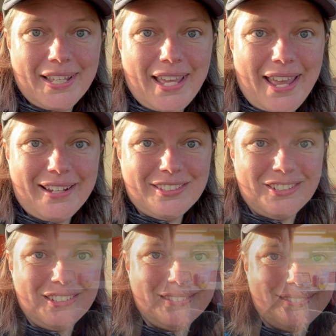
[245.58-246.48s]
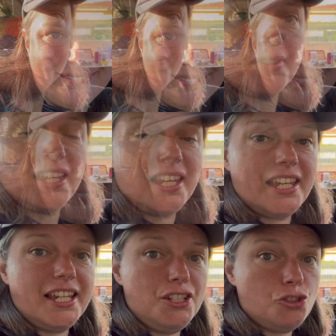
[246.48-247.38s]
Excellent.
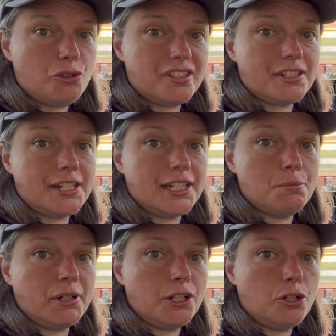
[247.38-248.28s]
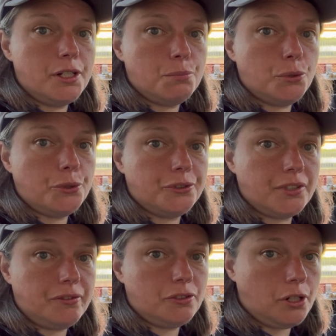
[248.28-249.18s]
Interestingly, my guidebook,
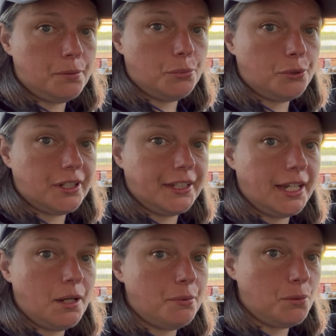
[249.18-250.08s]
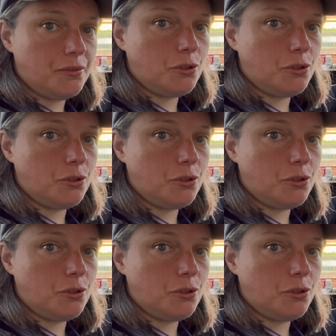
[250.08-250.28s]
Steph's guidebook, and the app that we've